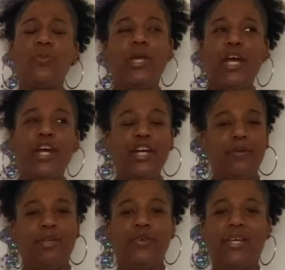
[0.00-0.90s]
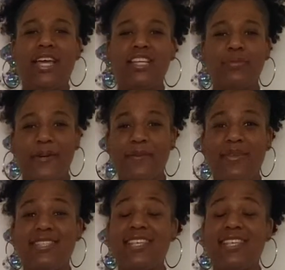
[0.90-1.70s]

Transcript: we are going to be doing experiments